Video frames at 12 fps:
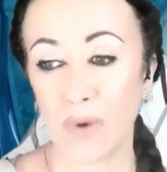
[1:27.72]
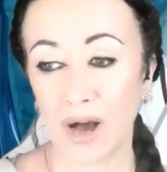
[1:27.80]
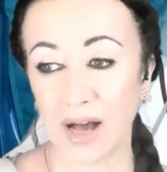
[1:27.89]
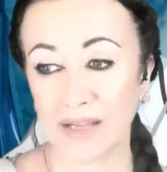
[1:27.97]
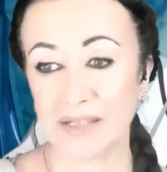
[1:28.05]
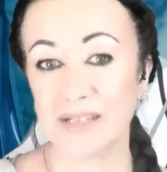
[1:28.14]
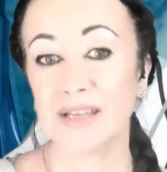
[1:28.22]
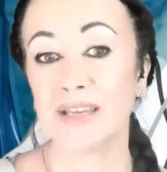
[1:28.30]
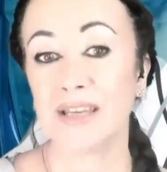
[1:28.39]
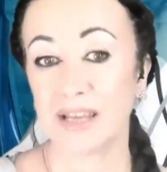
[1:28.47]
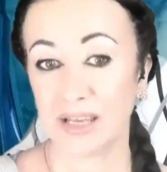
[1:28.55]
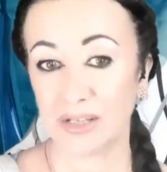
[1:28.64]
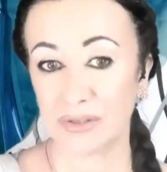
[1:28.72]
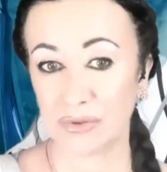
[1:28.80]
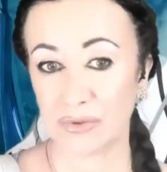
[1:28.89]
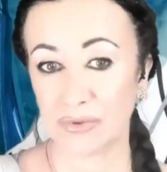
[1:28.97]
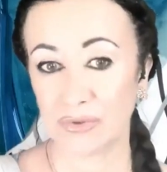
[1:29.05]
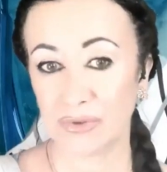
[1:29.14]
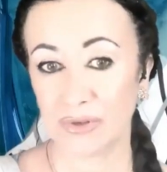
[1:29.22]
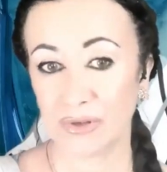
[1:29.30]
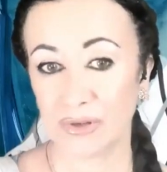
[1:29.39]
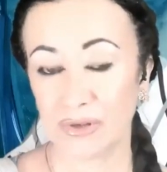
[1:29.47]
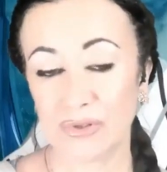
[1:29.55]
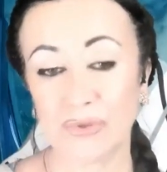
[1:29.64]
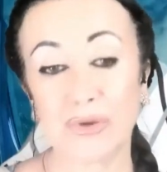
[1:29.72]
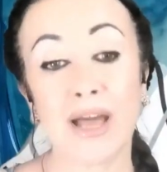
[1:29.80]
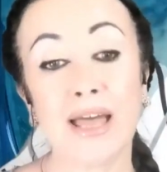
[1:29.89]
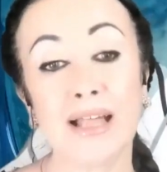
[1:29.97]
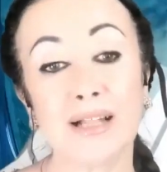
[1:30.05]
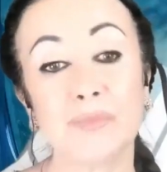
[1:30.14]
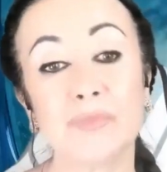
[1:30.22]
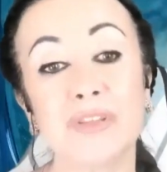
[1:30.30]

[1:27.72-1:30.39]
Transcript: what can I do to help